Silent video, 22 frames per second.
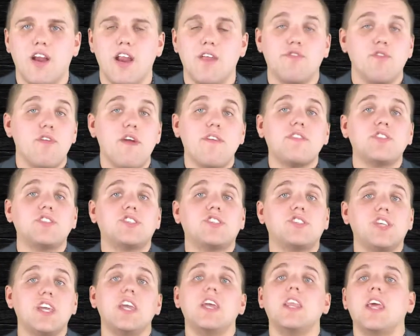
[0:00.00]
And if you've ever
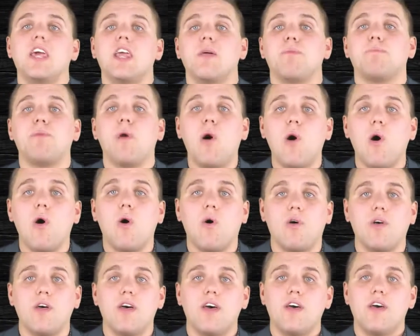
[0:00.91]
seen in a
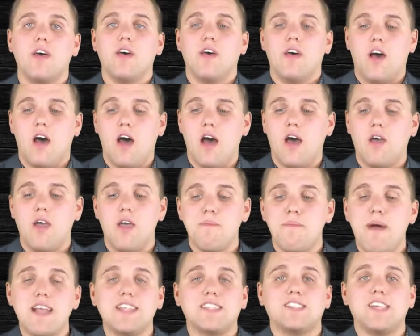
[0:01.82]
poll, uh, it
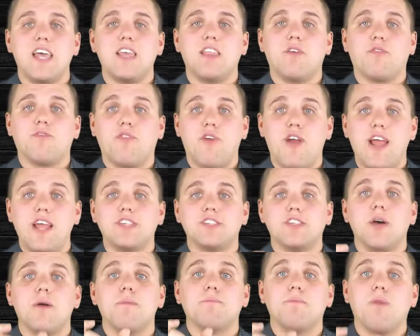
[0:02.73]
might say the
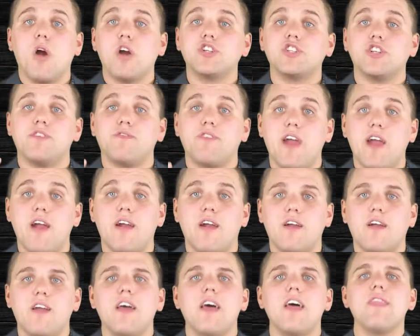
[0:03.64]
phrase margin of
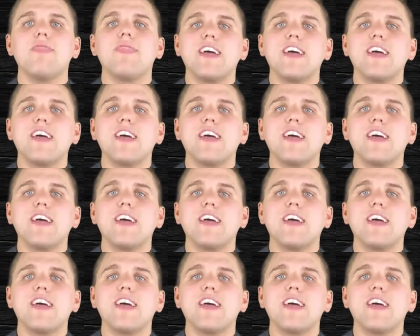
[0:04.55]
error.